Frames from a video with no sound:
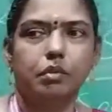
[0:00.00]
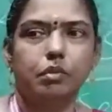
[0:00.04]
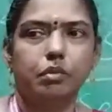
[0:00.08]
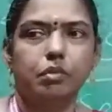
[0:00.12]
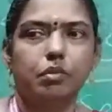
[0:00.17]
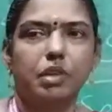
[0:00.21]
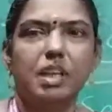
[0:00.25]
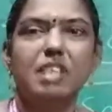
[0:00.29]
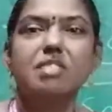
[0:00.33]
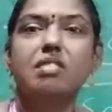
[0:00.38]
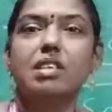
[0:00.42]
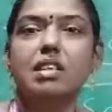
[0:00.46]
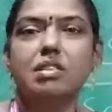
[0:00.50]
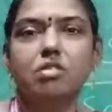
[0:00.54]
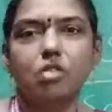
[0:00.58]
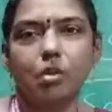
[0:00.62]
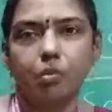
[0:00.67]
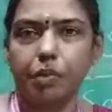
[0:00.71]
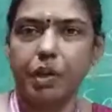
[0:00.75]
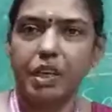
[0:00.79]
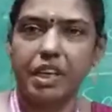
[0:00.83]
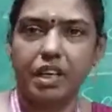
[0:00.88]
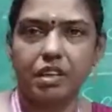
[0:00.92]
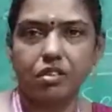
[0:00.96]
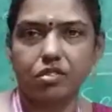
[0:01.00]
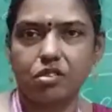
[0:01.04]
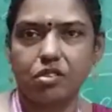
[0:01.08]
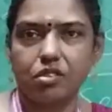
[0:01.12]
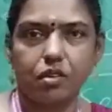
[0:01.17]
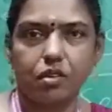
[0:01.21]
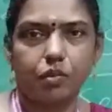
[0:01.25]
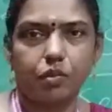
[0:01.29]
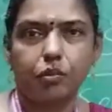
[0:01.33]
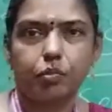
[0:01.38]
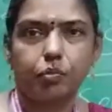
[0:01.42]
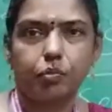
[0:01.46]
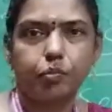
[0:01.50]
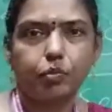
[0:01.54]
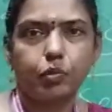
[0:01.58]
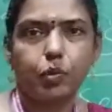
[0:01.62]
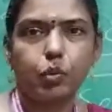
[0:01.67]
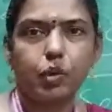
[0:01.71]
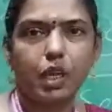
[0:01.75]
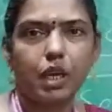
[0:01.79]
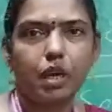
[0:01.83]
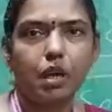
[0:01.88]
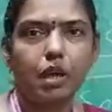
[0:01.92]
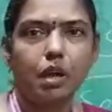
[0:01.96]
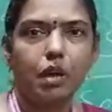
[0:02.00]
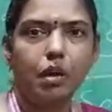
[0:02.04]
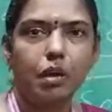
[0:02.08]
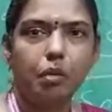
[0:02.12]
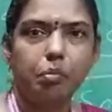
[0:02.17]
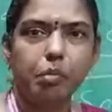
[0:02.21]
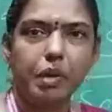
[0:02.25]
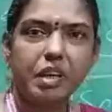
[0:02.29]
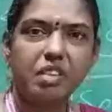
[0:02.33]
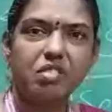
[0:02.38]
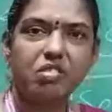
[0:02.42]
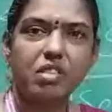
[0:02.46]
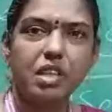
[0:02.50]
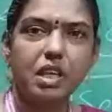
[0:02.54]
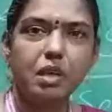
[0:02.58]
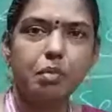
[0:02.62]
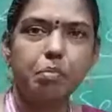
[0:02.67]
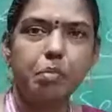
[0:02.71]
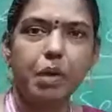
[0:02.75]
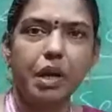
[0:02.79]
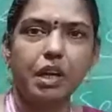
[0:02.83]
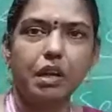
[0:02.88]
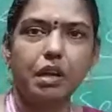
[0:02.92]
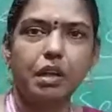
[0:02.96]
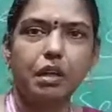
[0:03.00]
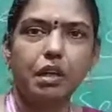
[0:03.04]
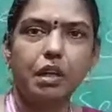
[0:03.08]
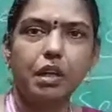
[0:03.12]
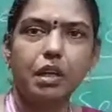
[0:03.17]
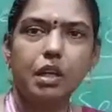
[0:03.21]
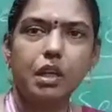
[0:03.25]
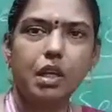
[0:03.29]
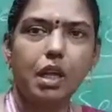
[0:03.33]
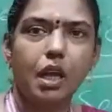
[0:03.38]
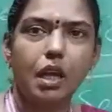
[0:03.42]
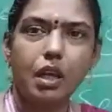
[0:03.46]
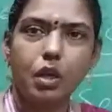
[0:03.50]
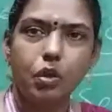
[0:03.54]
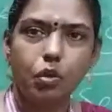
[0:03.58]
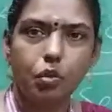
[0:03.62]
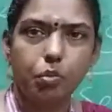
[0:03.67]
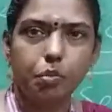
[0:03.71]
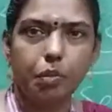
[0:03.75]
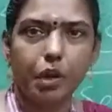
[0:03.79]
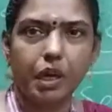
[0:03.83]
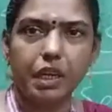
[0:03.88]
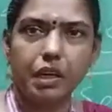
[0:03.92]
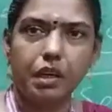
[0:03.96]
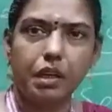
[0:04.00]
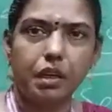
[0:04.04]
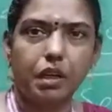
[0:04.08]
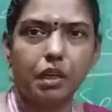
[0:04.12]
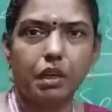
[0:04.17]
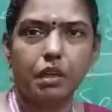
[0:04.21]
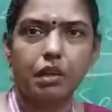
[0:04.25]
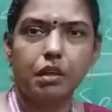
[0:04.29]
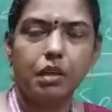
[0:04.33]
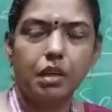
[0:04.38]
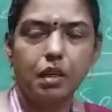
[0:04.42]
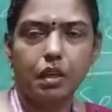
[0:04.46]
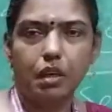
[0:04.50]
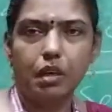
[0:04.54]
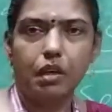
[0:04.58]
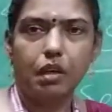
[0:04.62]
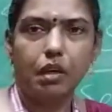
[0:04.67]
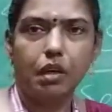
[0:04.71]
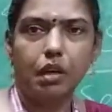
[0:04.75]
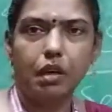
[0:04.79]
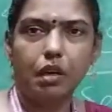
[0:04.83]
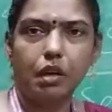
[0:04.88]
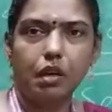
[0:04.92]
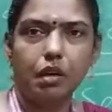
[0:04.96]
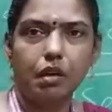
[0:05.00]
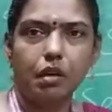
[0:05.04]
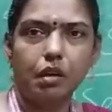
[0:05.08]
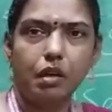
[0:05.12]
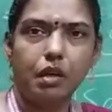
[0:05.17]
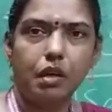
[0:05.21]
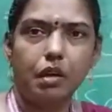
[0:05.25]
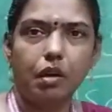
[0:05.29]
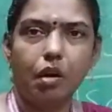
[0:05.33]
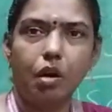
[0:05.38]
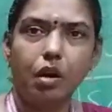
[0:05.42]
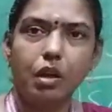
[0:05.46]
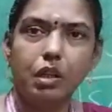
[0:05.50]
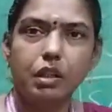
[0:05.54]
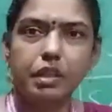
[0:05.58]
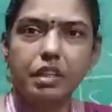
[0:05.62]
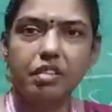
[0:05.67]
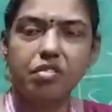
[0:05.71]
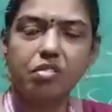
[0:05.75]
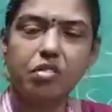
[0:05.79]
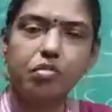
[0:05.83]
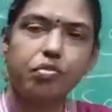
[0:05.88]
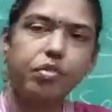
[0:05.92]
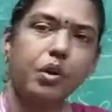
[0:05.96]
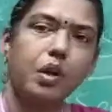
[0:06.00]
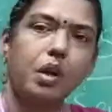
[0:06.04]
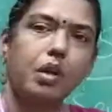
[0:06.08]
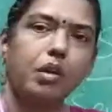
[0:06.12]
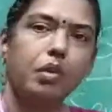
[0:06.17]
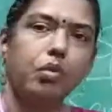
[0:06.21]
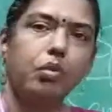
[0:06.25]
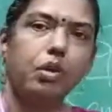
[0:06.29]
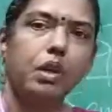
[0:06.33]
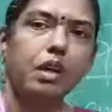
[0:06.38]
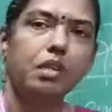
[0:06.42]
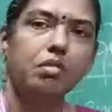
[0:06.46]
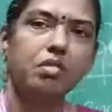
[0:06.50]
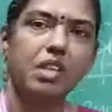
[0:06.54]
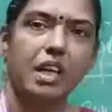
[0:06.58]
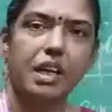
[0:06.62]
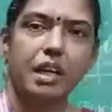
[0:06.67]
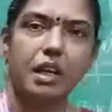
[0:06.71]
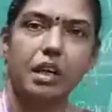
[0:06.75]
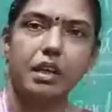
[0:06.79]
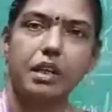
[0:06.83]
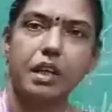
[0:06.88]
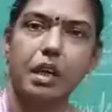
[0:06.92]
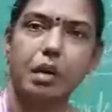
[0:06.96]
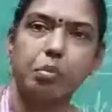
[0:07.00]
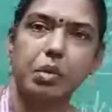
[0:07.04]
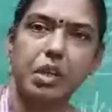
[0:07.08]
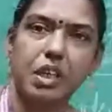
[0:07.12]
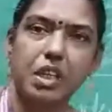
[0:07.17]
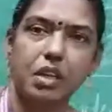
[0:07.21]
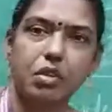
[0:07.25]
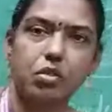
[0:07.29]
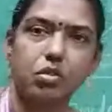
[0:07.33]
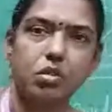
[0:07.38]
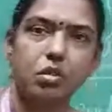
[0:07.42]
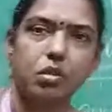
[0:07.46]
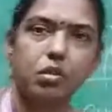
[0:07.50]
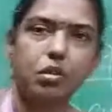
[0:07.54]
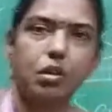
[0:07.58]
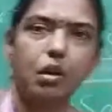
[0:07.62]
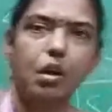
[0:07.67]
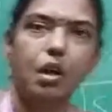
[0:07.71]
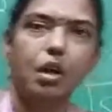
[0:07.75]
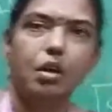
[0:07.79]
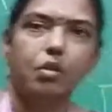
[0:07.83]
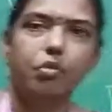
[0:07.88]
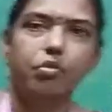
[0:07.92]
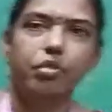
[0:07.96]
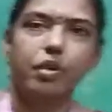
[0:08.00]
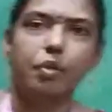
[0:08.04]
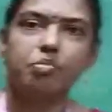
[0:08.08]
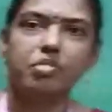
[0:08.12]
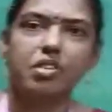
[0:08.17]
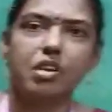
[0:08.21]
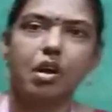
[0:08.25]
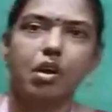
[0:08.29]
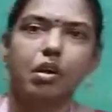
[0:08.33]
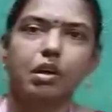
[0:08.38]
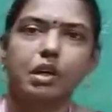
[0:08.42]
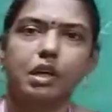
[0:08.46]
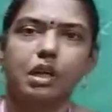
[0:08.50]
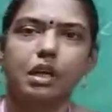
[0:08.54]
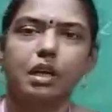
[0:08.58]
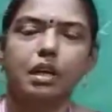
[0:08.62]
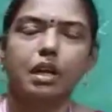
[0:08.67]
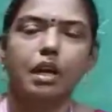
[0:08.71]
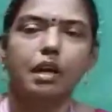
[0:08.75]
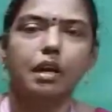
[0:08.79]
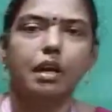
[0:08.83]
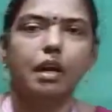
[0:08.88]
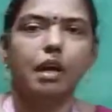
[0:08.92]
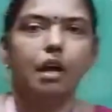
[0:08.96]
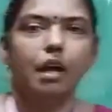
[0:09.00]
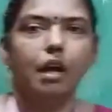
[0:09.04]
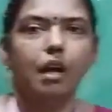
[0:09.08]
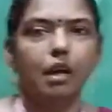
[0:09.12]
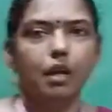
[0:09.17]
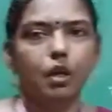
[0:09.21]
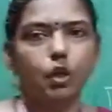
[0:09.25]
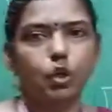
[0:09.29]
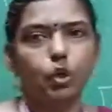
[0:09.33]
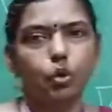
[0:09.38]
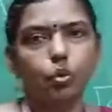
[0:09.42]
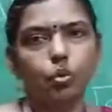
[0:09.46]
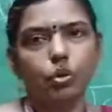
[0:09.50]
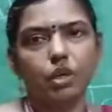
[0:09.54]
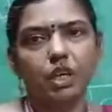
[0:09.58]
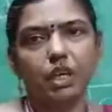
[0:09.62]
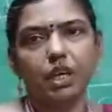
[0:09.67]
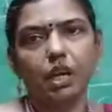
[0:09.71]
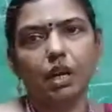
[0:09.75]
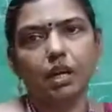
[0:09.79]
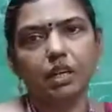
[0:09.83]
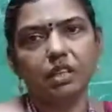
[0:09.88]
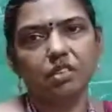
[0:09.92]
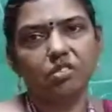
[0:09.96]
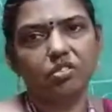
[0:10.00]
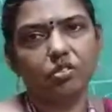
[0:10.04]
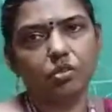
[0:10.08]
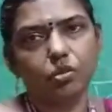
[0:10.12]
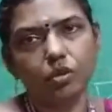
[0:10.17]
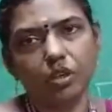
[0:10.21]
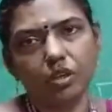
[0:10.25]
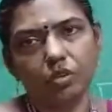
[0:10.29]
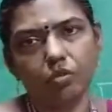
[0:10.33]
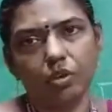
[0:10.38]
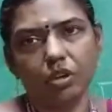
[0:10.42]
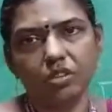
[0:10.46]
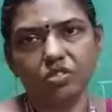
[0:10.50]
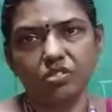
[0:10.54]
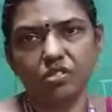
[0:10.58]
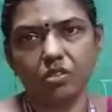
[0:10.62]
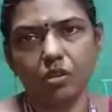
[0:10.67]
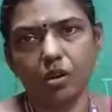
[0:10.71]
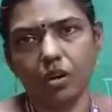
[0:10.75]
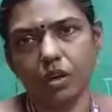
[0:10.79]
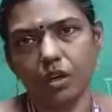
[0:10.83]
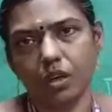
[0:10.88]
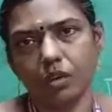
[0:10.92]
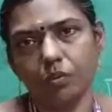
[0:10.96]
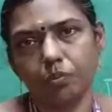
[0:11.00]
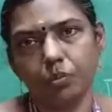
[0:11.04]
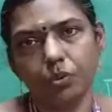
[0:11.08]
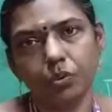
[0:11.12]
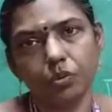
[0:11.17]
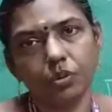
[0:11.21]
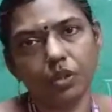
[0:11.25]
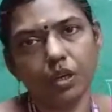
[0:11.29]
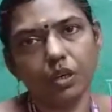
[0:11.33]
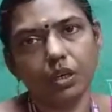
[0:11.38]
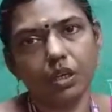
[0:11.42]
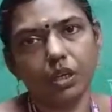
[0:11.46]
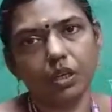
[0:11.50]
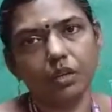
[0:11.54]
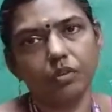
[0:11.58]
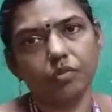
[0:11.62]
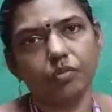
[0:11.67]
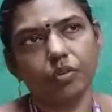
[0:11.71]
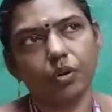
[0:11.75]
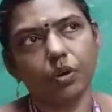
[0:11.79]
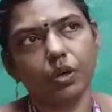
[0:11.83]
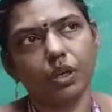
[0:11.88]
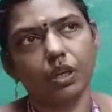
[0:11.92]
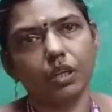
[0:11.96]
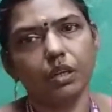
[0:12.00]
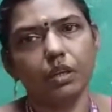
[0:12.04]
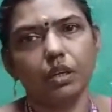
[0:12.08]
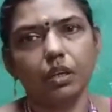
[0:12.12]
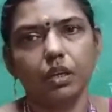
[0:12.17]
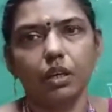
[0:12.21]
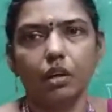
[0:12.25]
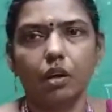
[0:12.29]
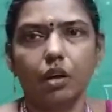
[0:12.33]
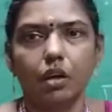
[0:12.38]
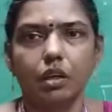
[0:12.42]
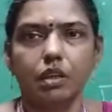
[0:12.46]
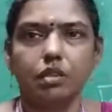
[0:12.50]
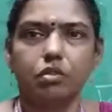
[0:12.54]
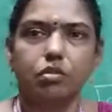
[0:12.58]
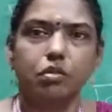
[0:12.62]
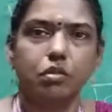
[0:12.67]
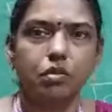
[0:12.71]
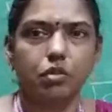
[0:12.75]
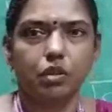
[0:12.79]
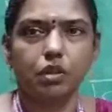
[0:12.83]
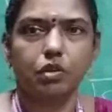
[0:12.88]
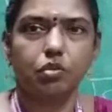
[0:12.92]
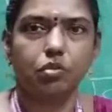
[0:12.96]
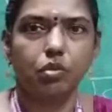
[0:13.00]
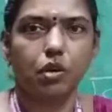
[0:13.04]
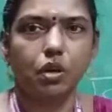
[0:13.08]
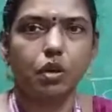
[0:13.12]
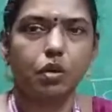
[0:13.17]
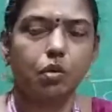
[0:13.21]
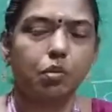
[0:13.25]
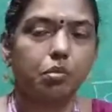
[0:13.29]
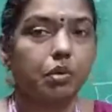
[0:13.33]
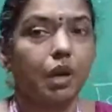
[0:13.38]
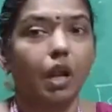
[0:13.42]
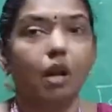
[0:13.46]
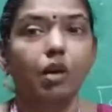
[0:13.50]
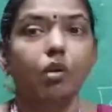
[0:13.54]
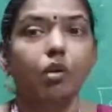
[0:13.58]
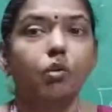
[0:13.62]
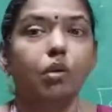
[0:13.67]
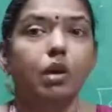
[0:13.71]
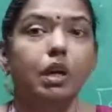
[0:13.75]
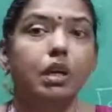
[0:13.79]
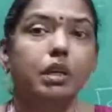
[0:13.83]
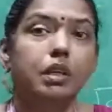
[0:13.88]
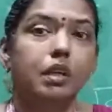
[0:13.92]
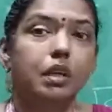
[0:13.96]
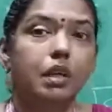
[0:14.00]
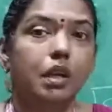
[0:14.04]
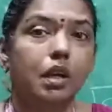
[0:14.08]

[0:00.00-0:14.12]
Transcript: research application. Okay, but C band, KU band, all this for your satellite communication. From starting 2 gigahertz to it will start 230, 40 gigahertz, not only